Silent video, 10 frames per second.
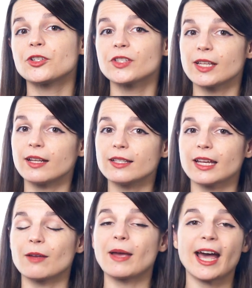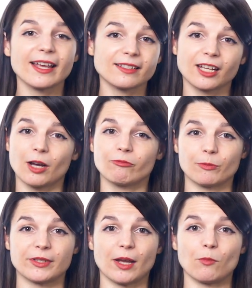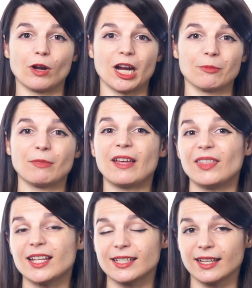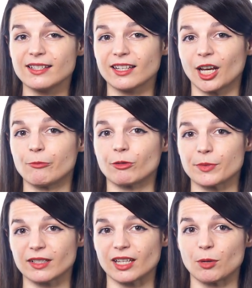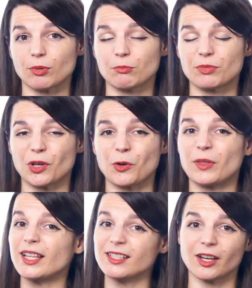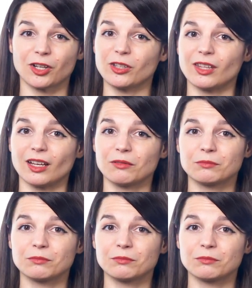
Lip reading: your study time has to come from somewhere, and that tends to come from sleep, so that's not a good thing.